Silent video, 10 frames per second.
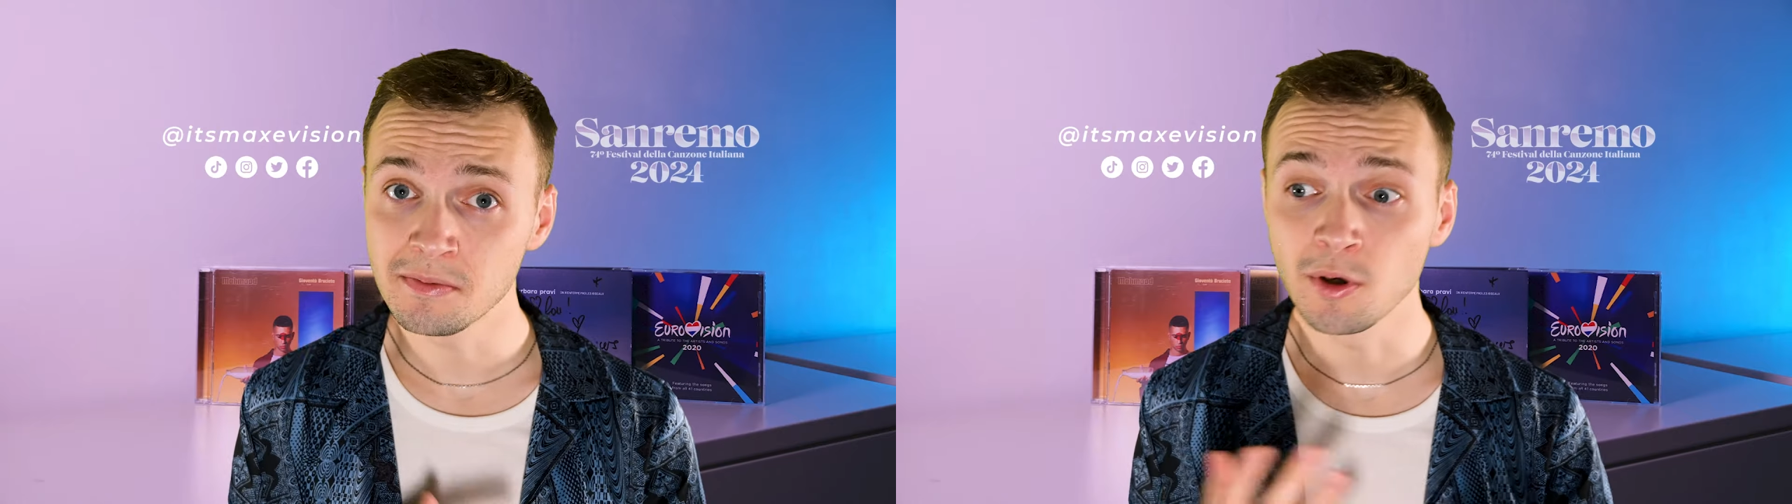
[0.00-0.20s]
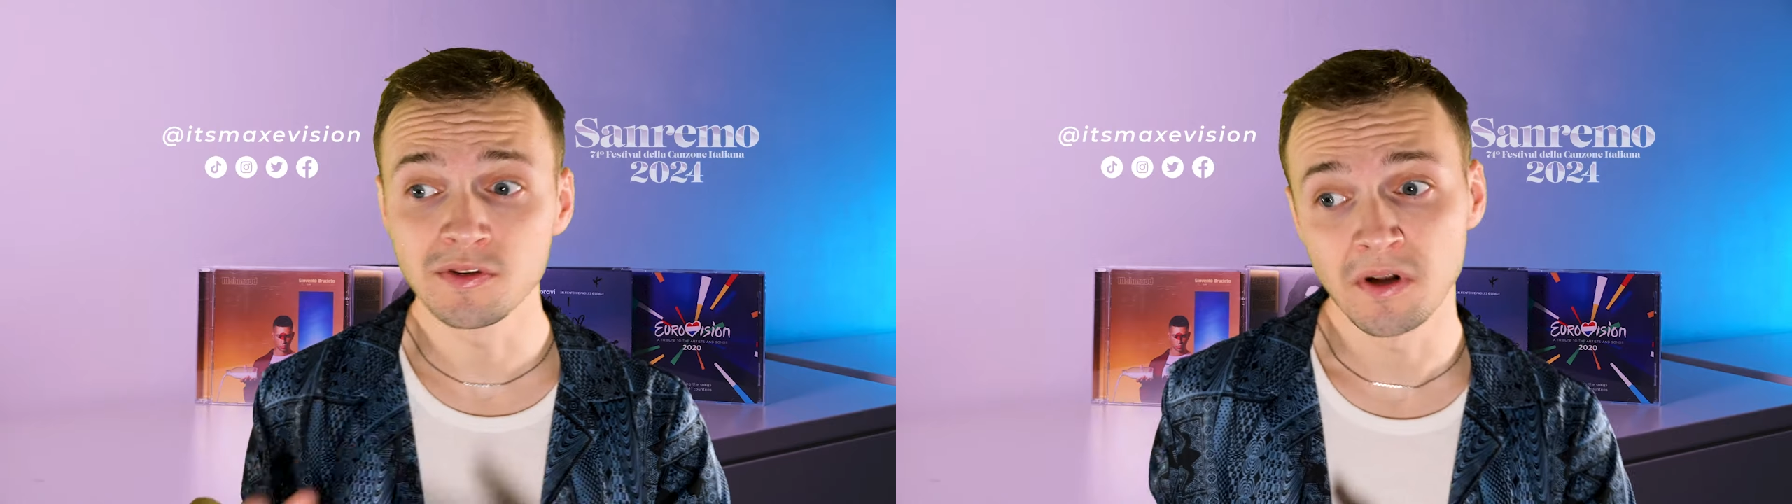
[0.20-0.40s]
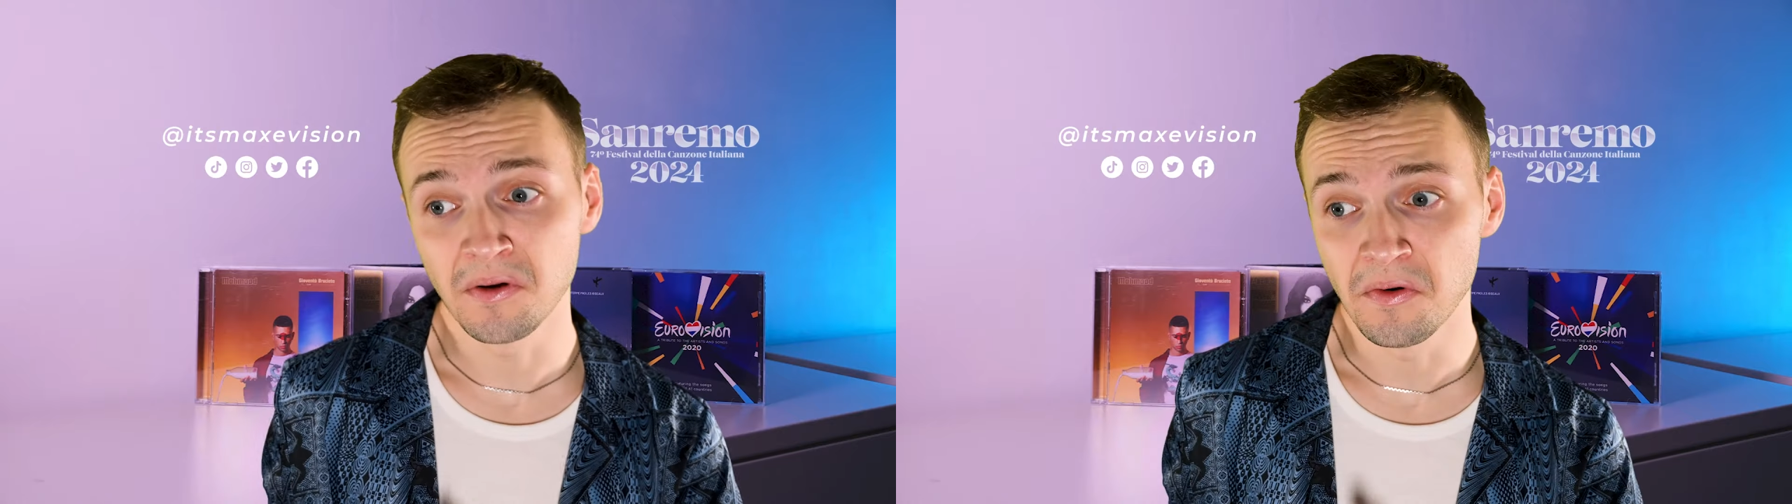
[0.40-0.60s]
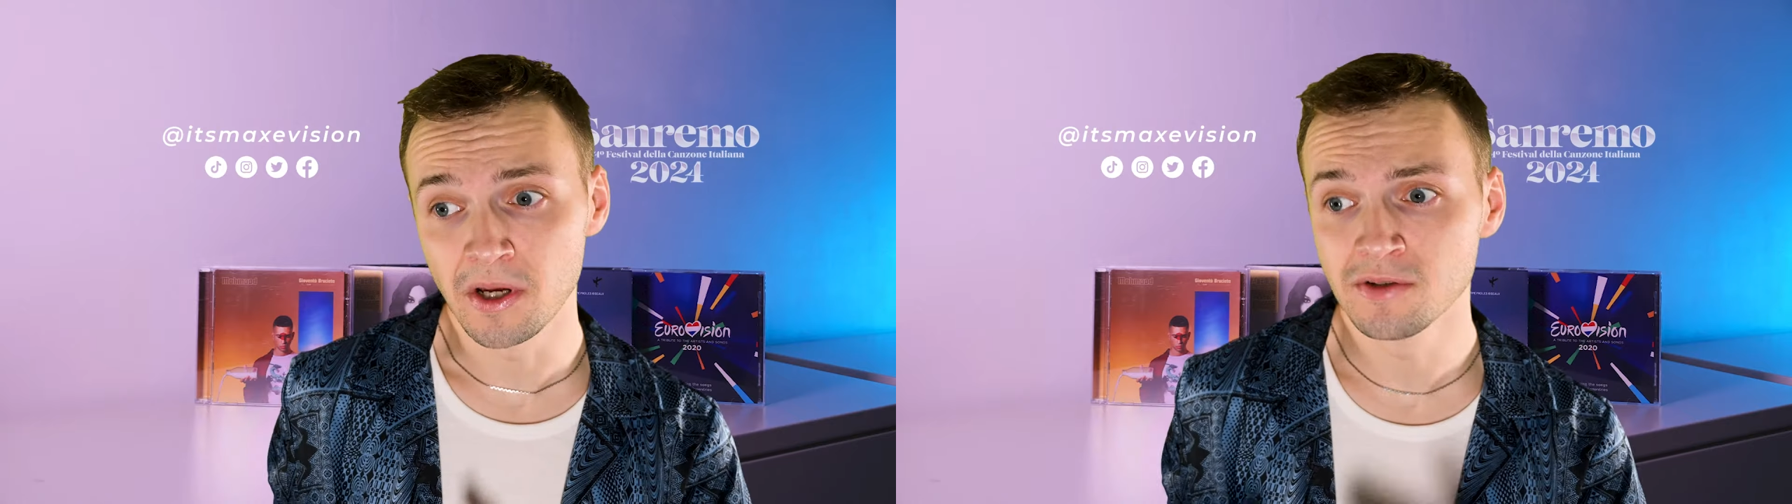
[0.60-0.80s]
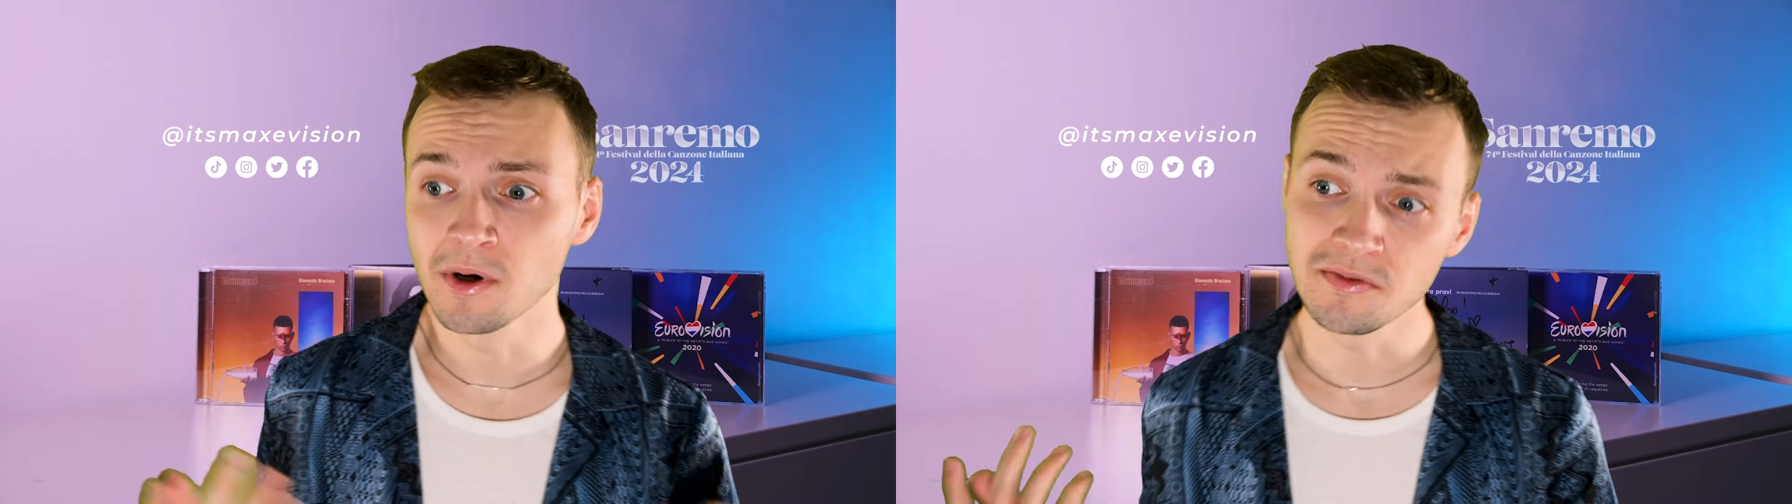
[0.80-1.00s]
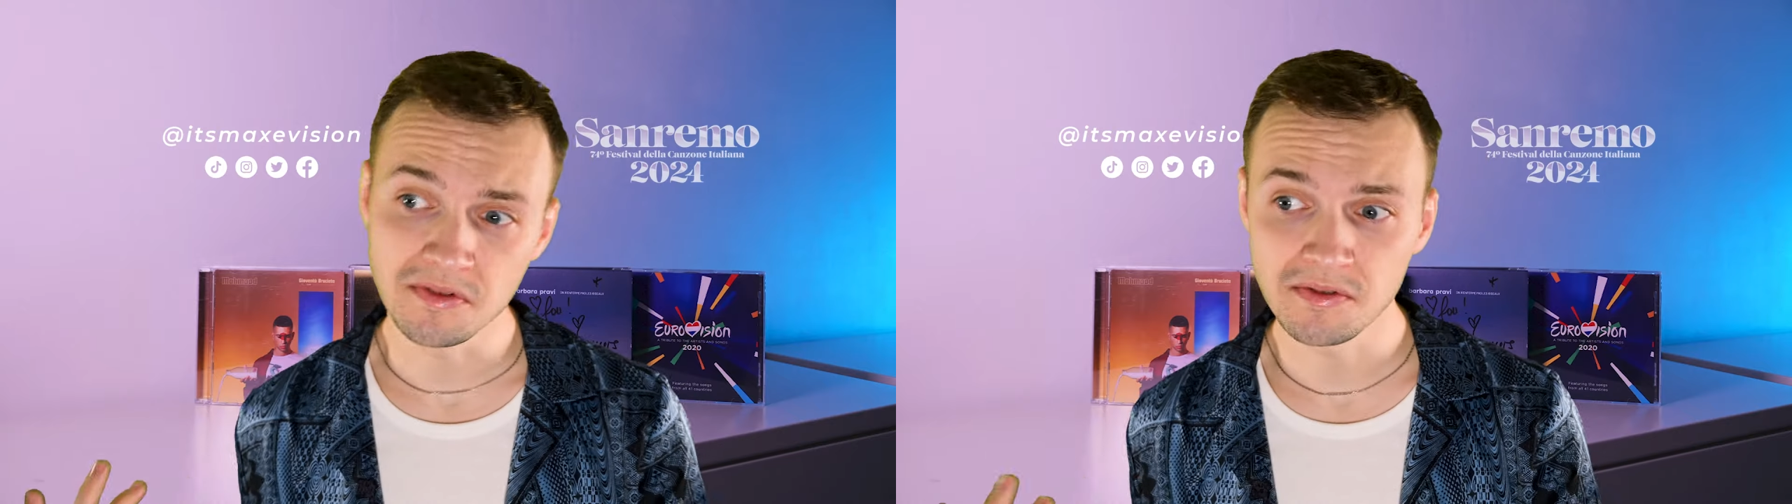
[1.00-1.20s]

about the language, about the